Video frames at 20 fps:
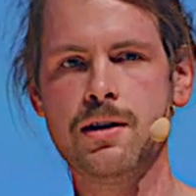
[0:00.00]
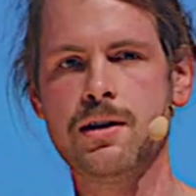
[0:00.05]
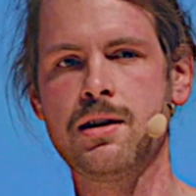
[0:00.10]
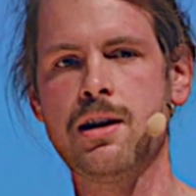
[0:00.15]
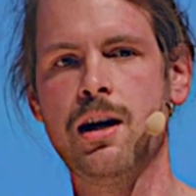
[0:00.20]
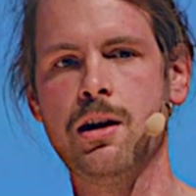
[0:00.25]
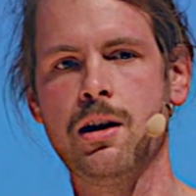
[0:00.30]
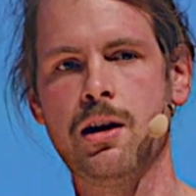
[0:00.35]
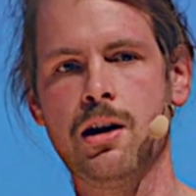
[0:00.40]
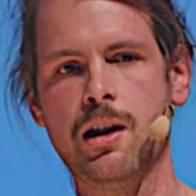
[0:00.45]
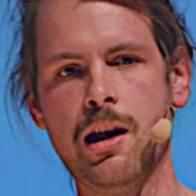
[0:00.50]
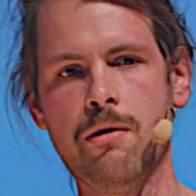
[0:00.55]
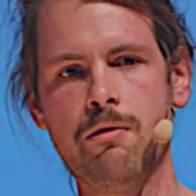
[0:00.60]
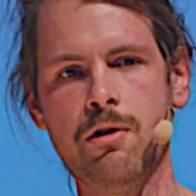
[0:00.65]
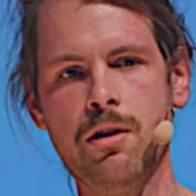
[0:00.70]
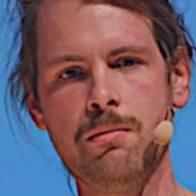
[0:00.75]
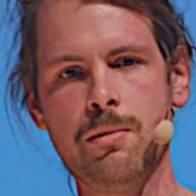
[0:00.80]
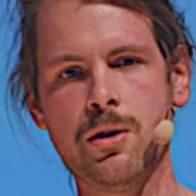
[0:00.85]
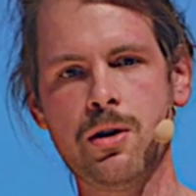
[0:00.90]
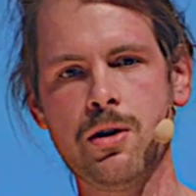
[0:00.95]
It's kind of
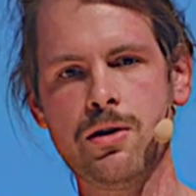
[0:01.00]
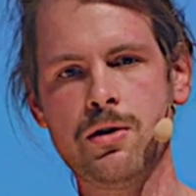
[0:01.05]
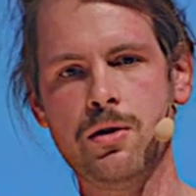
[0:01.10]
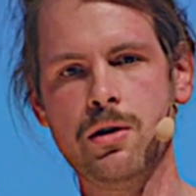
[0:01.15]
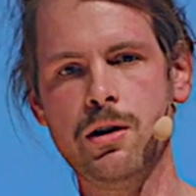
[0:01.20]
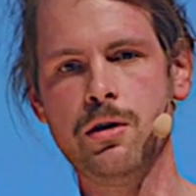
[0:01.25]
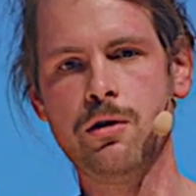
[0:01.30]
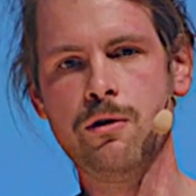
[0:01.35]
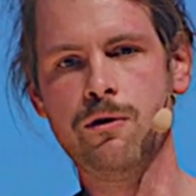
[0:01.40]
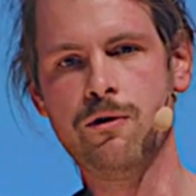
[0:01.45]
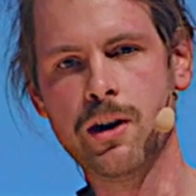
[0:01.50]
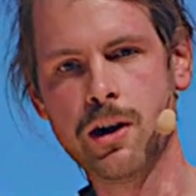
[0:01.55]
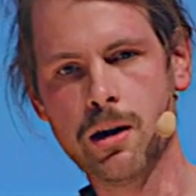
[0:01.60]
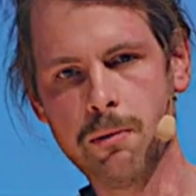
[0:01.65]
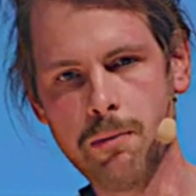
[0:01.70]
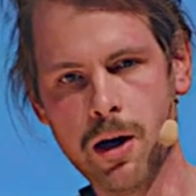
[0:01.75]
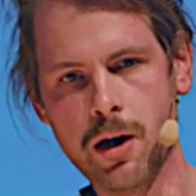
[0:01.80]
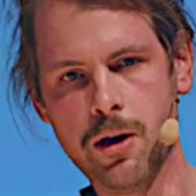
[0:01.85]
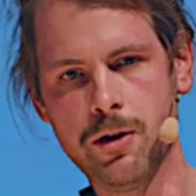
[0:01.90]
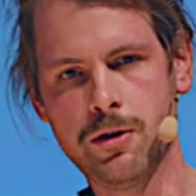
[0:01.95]
clever because you need to think
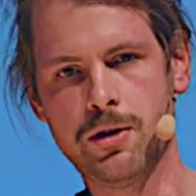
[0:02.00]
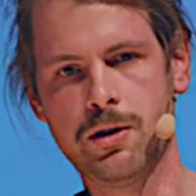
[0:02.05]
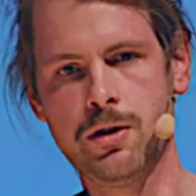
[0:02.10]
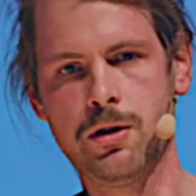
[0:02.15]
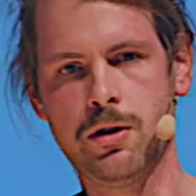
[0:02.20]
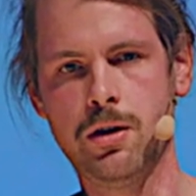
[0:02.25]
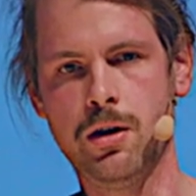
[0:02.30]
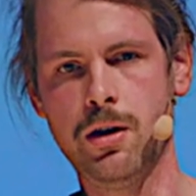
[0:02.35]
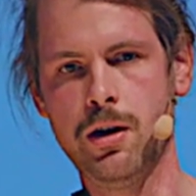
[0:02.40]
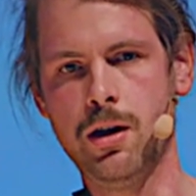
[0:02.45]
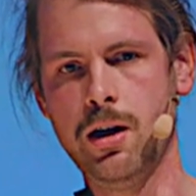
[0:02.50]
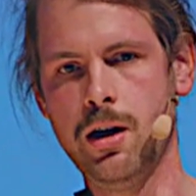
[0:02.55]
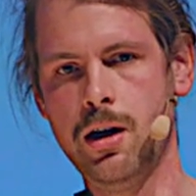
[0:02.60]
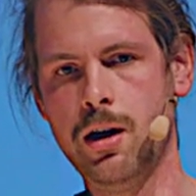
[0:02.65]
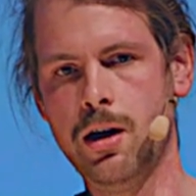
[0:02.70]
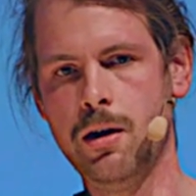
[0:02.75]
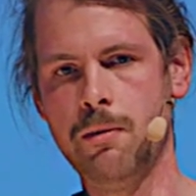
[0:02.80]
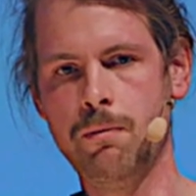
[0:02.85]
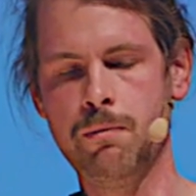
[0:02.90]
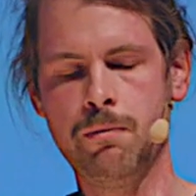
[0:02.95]
about
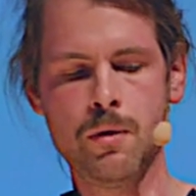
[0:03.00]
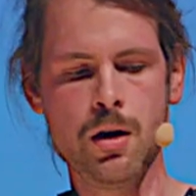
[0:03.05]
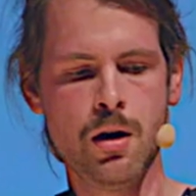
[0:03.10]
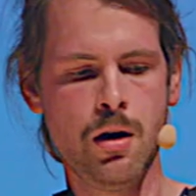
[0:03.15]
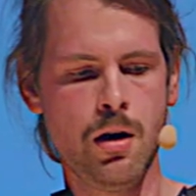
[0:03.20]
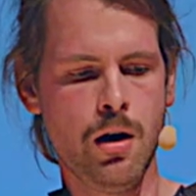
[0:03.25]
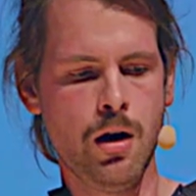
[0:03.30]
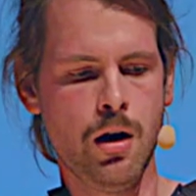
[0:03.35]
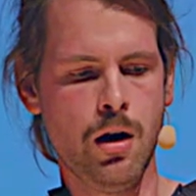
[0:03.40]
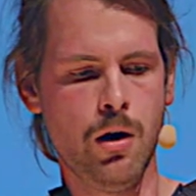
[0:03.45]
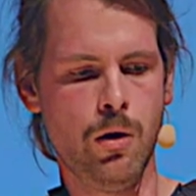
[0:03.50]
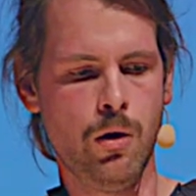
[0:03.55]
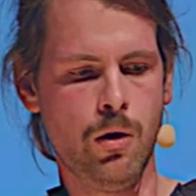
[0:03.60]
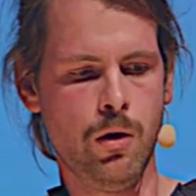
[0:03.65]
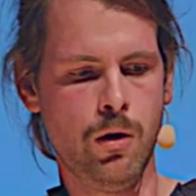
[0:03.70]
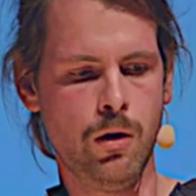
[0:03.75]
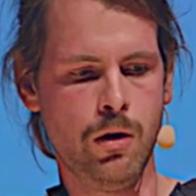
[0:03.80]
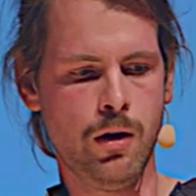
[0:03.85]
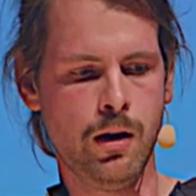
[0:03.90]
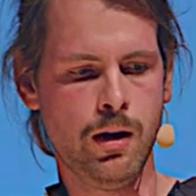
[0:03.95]
um,
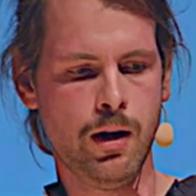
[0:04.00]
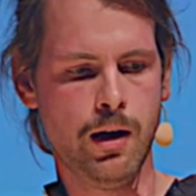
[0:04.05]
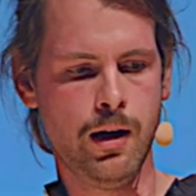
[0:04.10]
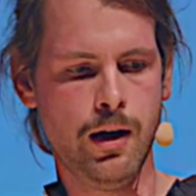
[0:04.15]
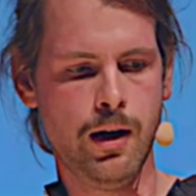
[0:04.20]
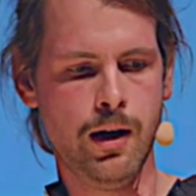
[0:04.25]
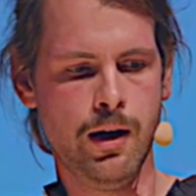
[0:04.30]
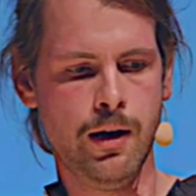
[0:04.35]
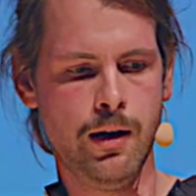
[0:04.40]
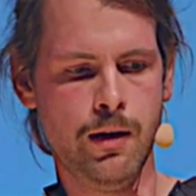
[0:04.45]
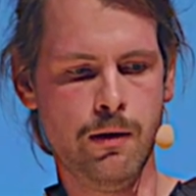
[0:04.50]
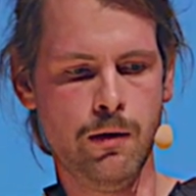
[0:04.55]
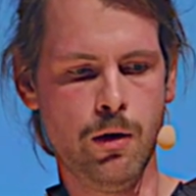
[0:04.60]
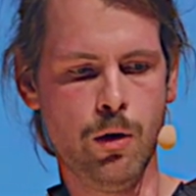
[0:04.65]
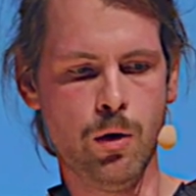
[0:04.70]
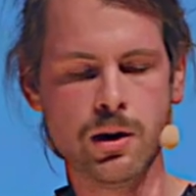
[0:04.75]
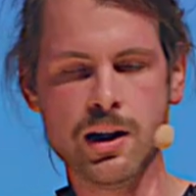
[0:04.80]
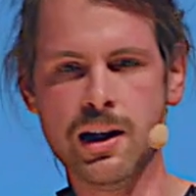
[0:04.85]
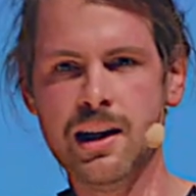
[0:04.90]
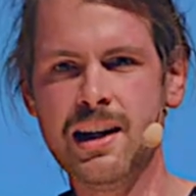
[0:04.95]
all, uh,
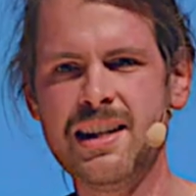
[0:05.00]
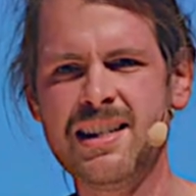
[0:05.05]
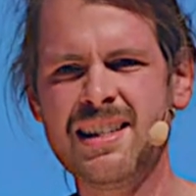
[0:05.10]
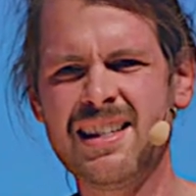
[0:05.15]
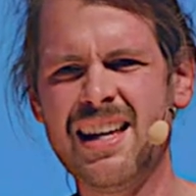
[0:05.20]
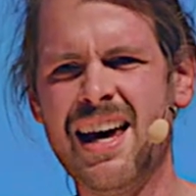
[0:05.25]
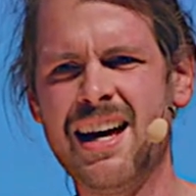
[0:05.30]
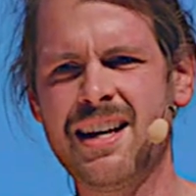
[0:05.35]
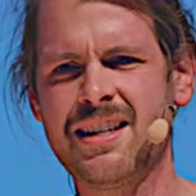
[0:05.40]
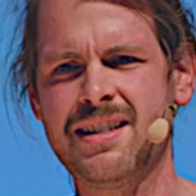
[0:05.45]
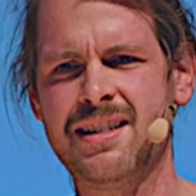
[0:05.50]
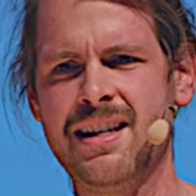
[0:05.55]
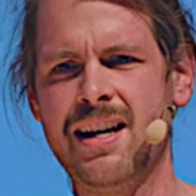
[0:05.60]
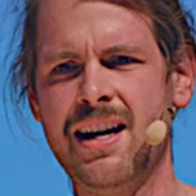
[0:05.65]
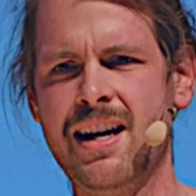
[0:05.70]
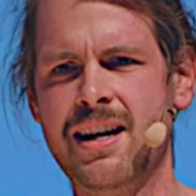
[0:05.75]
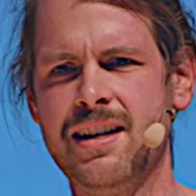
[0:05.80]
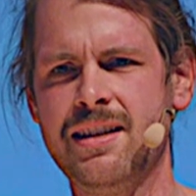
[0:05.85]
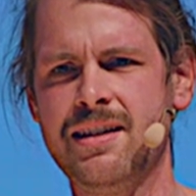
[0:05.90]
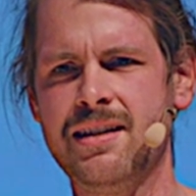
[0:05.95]
all the list
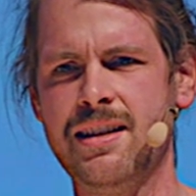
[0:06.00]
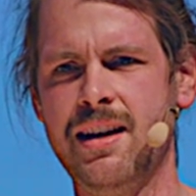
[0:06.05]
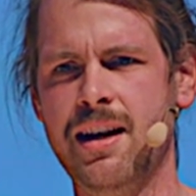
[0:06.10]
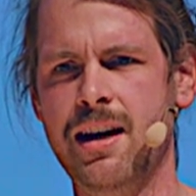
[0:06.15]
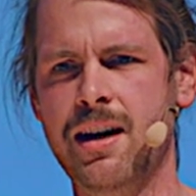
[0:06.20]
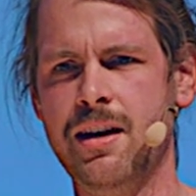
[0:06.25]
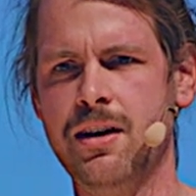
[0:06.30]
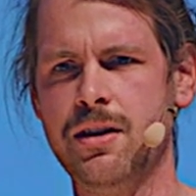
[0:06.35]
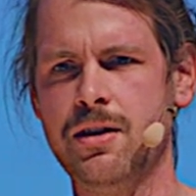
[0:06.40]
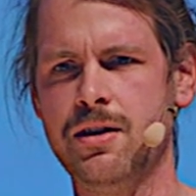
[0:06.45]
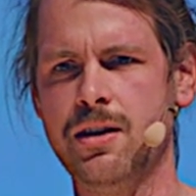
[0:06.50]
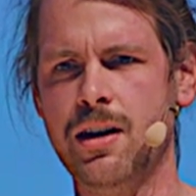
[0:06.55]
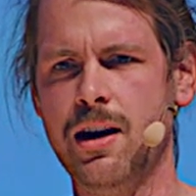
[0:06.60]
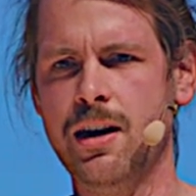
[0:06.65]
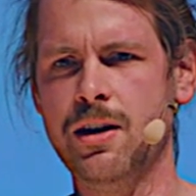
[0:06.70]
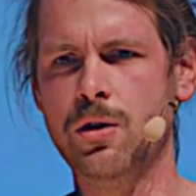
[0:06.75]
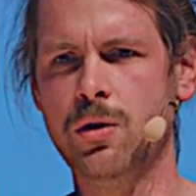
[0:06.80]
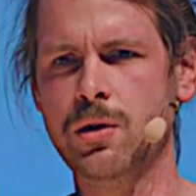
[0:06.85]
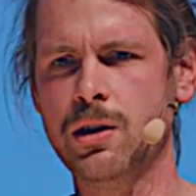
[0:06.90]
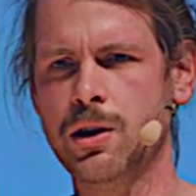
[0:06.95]
access and,
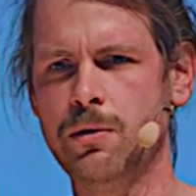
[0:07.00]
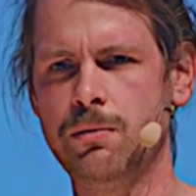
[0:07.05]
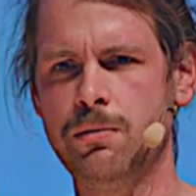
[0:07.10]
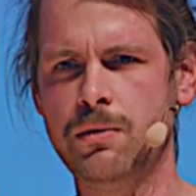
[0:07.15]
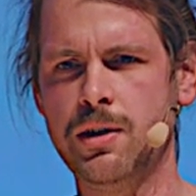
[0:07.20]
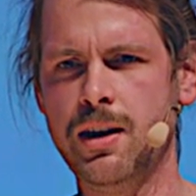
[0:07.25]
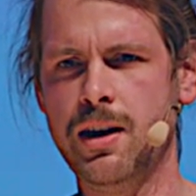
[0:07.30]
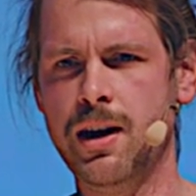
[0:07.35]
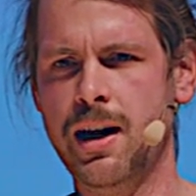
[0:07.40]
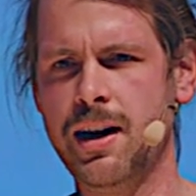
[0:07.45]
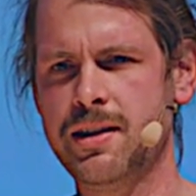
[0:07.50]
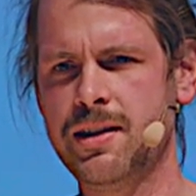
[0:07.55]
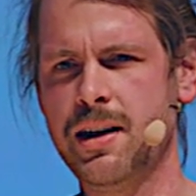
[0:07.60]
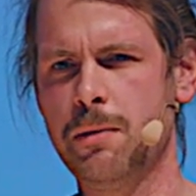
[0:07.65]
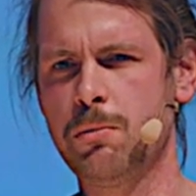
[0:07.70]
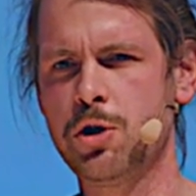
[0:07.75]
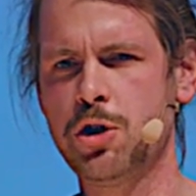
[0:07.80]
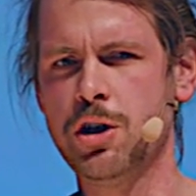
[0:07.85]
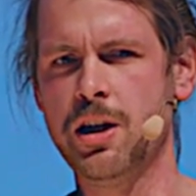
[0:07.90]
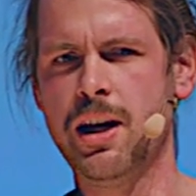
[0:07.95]
and all the, the
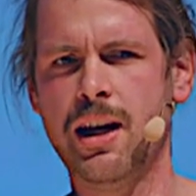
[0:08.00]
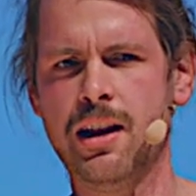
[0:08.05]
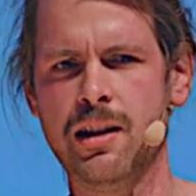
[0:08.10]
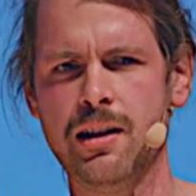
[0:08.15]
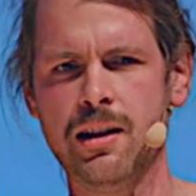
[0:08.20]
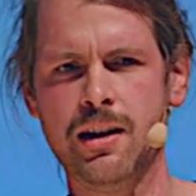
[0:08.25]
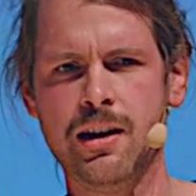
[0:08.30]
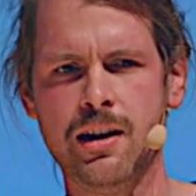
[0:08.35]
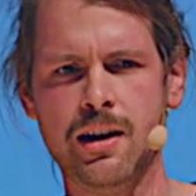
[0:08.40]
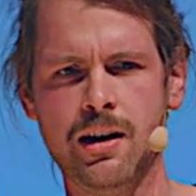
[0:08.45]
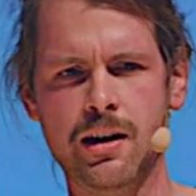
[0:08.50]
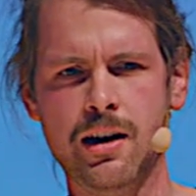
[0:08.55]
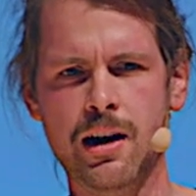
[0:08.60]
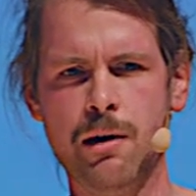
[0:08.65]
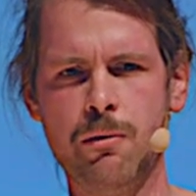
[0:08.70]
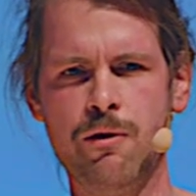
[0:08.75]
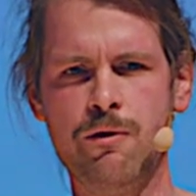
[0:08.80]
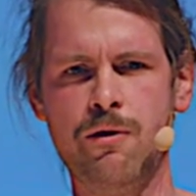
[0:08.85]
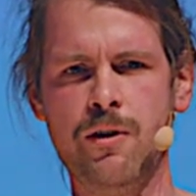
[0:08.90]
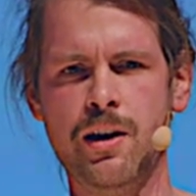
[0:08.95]
exception handling and
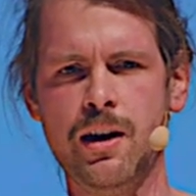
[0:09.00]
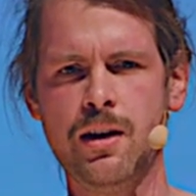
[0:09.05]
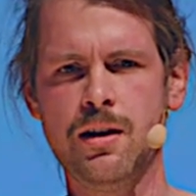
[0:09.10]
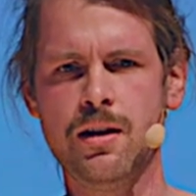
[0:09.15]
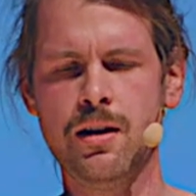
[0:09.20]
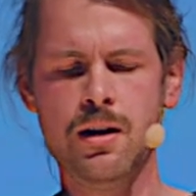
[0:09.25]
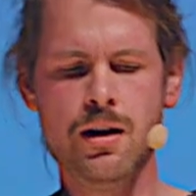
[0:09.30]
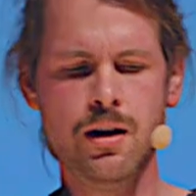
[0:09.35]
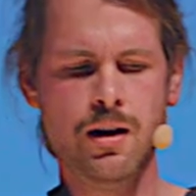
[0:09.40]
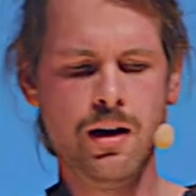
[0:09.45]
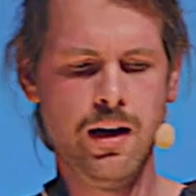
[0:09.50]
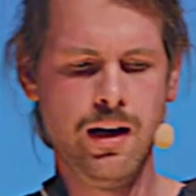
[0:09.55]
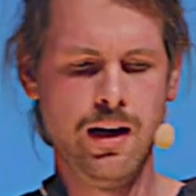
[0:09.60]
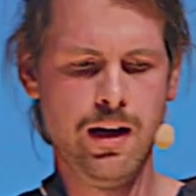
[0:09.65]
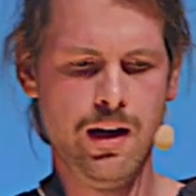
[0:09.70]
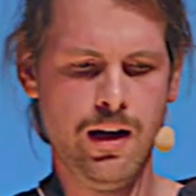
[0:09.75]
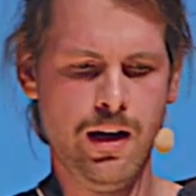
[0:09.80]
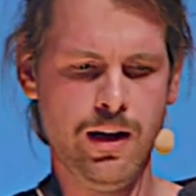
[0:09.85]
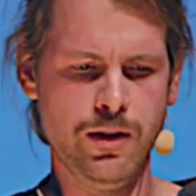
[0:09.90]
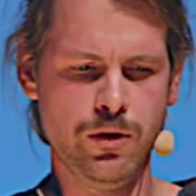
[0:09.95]
everything.
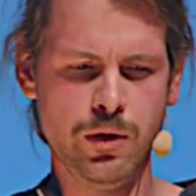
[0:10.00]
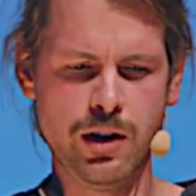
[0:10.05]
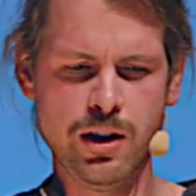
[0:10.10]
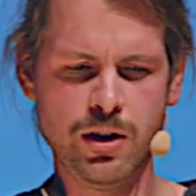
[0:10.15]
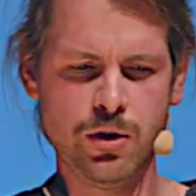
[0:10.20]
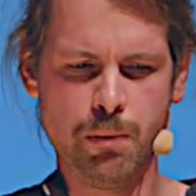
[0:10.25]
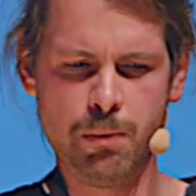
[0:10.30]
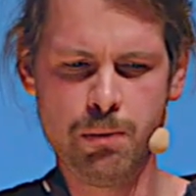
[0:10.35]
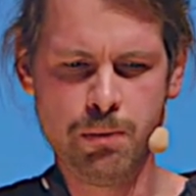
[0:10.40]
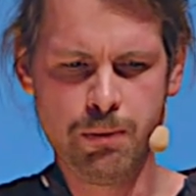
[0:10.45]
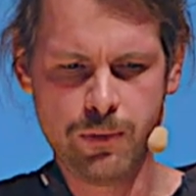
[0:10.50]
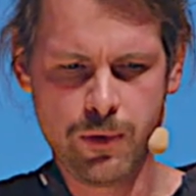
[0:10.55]
Uh, you need to,